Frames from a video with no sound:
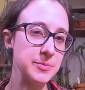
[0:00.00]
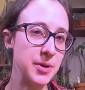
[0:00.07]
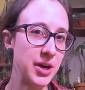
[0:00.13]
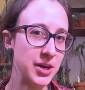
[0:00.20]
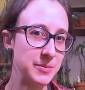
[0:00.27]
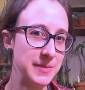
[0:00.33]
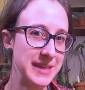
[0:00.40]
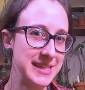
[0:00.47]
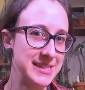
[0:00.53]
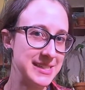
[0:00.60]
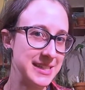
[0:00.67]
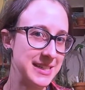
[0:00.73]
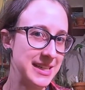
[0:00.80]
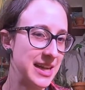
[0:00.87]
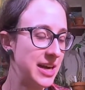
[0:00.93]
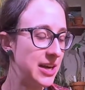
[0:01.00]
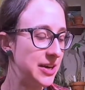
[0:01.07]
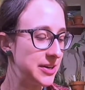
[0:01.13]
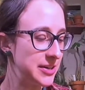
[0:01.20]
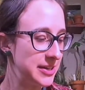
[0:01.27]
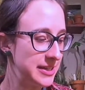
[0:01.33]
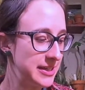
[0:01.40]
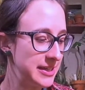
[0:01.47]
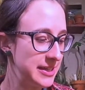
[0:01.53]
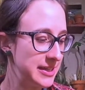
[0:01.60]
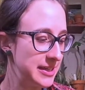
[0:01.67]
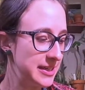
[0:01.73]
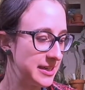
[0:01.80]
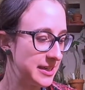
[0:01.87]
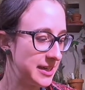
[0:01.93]
bark mix in there,
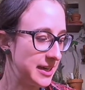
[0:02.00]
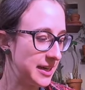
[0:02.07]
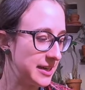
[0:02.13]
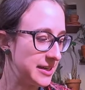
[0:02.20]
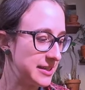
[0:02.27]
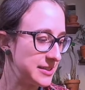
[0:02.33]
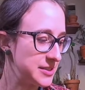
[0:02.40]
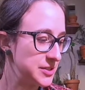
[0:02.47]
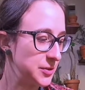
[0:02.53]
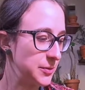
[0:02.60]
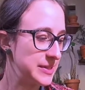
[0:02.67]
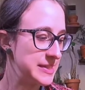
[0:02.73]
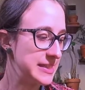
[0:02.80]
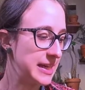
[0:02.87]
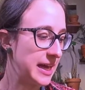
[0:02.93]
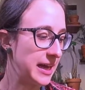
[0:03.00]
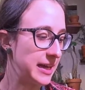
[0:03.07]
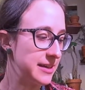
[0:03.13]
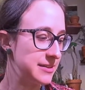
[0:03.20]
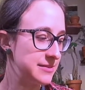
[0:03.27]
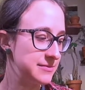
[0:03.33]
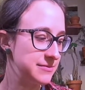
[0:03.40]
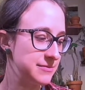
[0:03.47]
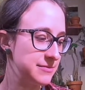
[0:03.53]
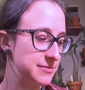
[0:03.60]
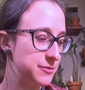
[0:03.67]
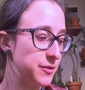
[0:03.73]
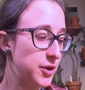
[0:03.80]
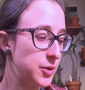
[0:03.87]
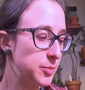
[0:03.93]
so it's got
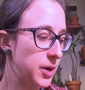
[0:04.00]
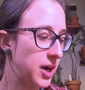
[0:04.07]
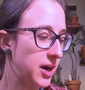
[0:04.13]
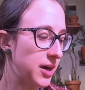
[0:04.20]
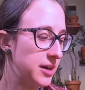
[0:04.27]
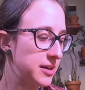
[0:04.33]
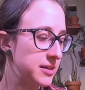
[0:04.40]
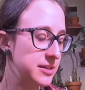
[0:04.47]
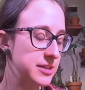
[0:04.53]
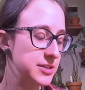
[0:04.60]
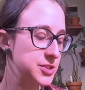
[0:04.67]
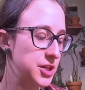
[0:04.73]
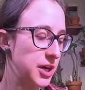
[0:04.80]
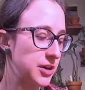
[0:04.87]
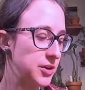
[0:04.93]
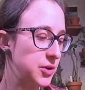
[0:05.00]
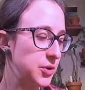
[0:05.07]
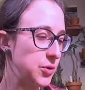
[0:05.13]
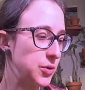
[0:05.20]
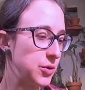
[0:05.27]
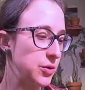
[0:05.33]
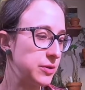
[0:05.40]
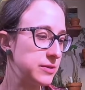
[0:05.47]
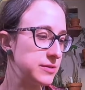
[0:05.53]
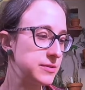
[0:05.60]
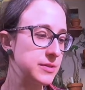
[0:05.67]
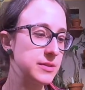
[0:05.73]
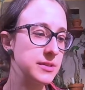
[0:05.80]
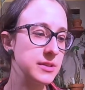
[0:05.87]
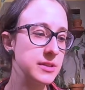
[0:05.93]
fir bark, charcoal,
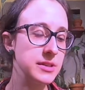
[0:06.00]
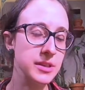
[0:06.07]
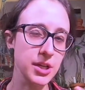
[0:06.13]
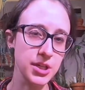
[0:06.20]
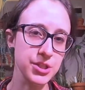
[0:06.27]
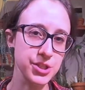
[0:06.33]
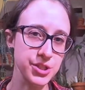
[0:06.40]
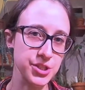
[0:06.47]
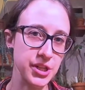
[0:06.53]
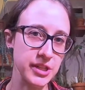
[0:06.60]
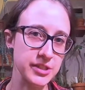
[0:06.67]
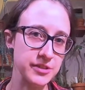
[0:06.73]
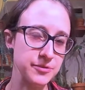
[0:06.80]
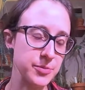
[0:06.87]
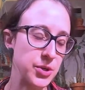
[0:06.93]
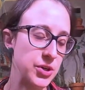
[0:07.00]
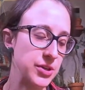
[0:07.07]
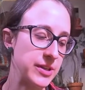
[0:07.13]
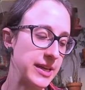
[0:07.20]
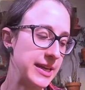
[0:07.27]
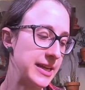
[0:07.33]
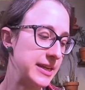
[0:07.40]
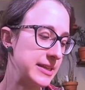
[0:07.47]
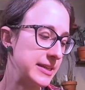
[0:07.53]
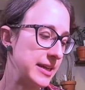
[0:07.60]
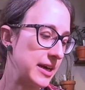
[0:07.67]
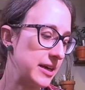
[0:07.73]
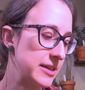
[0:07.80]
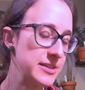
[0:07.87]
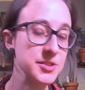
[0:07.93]
larger chunks of perlite in
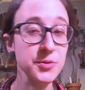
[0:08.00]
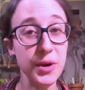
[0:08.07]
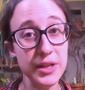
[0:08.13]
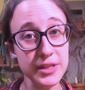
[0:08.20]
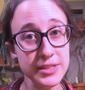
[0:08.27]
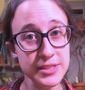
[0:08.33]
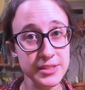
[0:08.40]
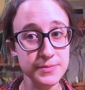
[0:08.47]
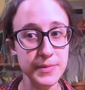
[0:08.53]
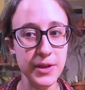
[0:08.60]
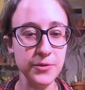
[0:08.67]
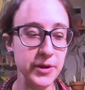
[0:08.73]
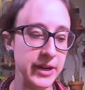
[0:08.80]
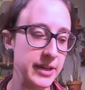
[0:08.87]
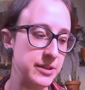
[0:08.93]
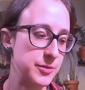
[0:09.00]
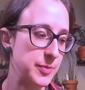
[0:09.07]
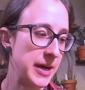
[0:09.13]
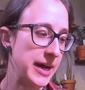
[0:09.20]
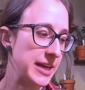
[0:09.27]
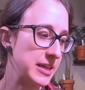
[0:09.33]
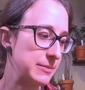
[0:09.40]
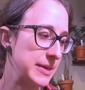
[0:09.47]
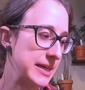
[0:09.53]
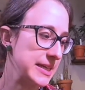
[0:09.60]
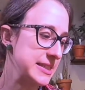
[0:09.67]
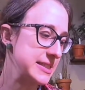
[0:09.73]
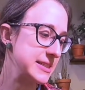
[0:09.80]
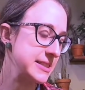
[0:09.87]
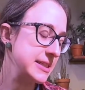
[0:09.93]
there, as well as my regular potting
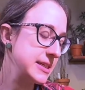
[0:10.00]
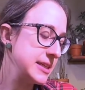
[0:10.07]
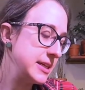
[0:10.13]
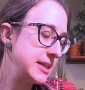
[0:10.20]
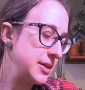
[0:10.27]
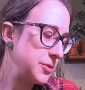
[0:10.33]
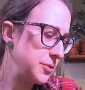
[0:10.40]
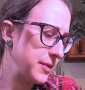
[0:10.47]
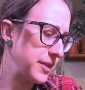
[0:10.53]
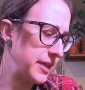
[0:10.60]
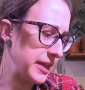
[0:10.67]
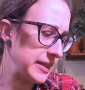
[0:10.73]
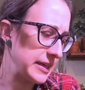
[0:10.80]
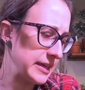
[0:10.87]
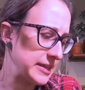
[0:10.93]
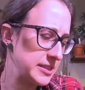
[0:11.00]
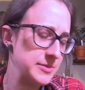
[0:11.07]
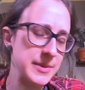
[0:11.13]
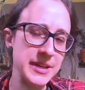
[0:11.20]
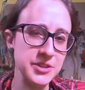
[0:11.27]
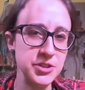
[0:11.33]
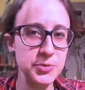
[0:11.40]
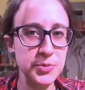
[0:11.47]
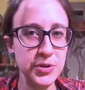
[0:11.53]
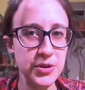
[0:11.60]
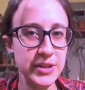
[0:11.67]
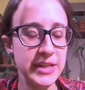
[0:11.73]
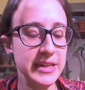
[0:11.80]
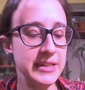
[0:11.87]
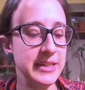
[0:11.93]
mix with, I think, some extra
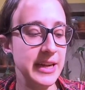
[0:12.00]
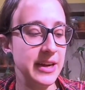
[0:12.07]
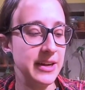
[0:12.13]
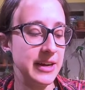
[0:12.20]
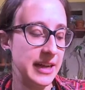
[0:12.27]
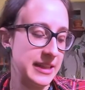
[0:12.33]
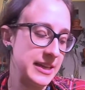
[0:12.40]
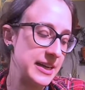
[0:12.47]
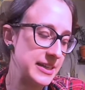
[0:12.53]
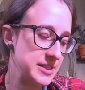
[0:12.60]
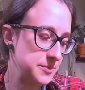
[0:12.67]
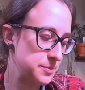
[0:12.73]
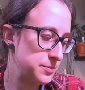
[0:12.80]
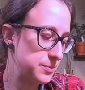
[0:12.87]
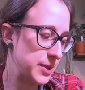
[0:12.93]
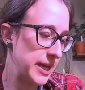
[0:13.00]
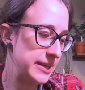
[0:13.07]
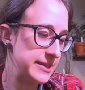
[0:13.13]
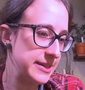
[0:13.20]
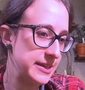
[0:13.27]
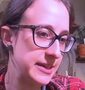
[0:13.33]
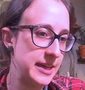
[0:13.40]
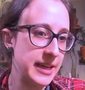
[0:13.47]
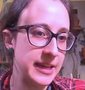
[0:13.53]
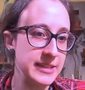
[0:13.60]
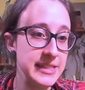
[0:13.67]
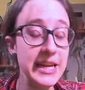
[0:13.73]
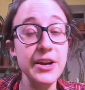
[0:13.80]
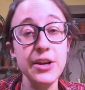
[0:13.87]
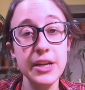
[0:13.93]
perlite in there, and then it's planted in a
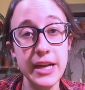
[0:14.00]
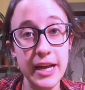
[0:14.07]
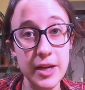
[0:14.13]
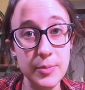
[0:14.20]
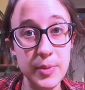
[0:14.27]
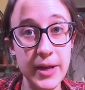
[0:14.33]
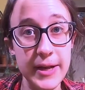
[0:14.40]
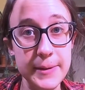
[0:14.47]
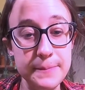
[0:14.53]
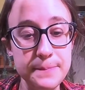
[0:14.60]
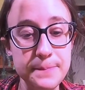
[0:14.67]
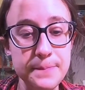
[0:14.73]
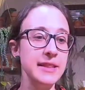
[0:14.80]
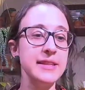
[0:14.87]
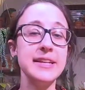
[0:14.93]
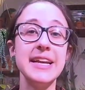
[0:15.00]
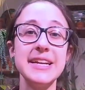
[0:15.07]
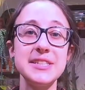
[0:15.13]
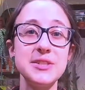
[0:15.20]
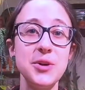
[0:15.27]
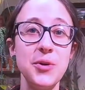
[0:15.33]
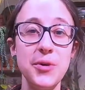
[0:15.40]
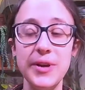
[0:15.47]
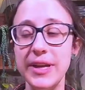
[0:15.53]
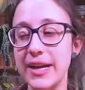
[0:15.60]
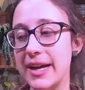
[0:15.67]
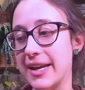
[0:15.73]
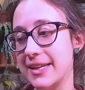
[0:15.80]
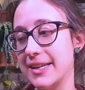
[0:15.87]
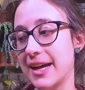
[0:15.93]
terracotta pot. The next Hoya
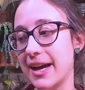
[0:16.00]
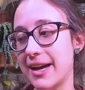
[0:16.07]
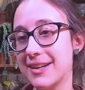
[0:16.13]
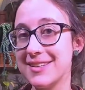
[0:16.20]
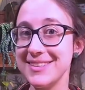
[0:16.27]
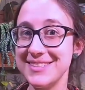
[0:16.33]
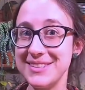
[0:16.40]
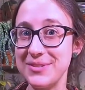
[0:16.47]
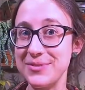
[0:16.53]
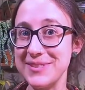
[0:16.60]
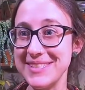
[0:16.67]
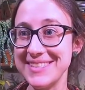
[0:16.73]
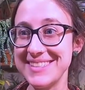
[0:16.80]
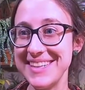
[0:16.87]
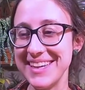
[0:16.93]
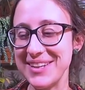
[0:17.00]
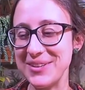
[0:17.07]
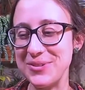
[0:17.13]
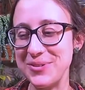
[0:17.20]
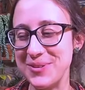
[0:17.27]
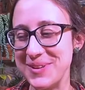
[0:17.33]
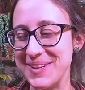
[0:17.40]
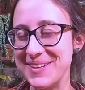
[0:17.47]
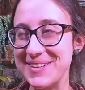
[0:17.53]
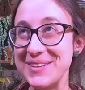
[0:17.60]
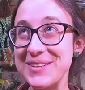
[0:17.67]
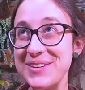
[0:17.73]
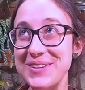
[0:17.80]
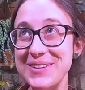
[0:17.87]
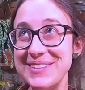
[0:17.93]
I got, because there was a second Hoya,
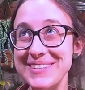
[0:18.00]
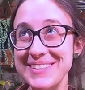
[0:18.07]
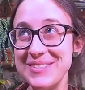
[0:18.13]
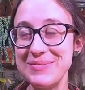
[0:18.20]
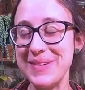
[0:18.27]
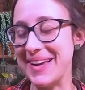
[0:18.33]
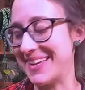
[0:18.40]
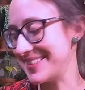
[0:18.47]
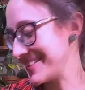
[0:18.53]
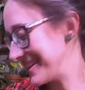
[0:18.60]
couldn't pass